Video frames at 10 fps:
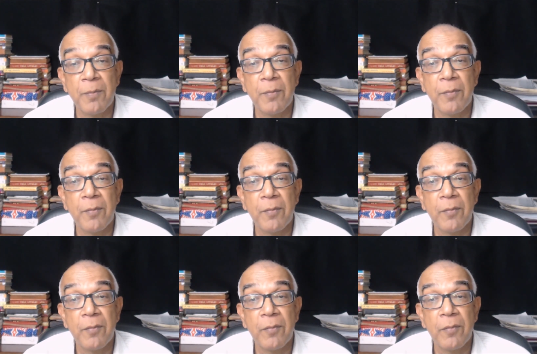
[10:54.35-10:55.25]

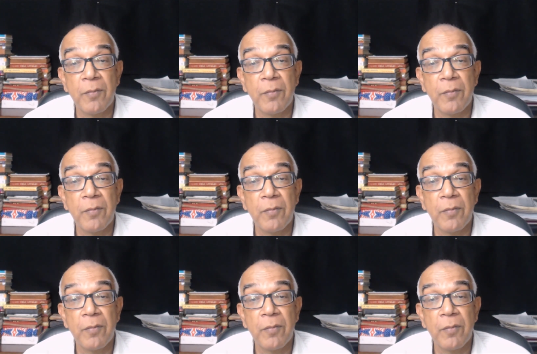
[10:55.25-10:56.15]

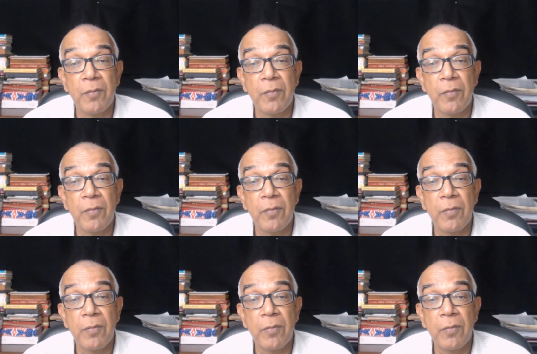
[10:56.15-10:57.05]

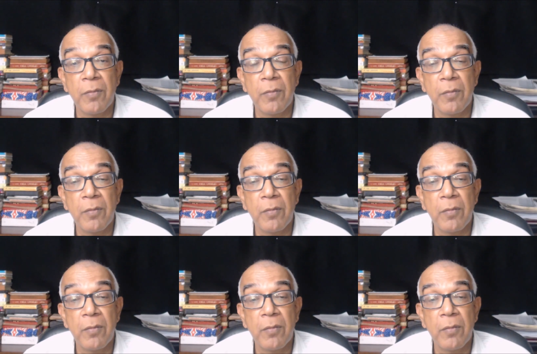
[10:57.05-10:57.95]

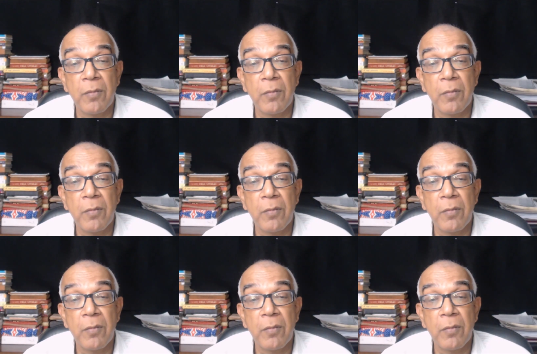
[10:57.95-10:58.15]
(silence)